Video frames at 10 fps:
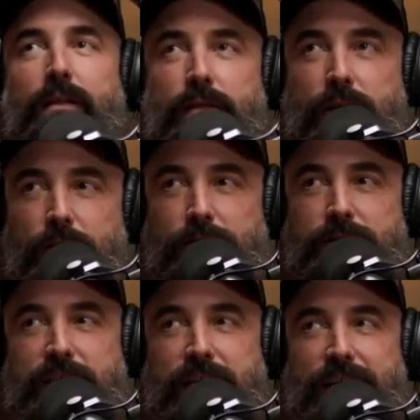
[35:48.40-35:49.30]

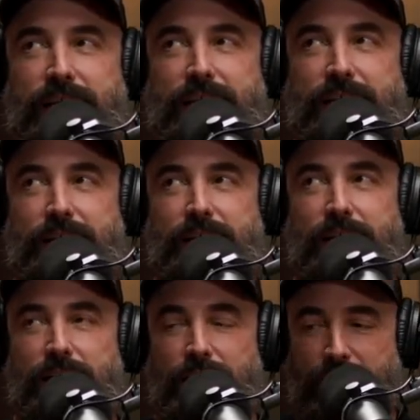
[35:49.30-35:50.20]
there's a
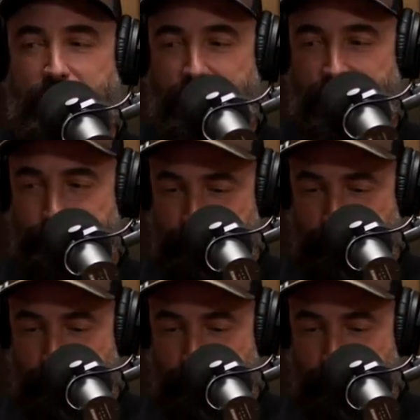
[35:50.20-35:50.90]
um,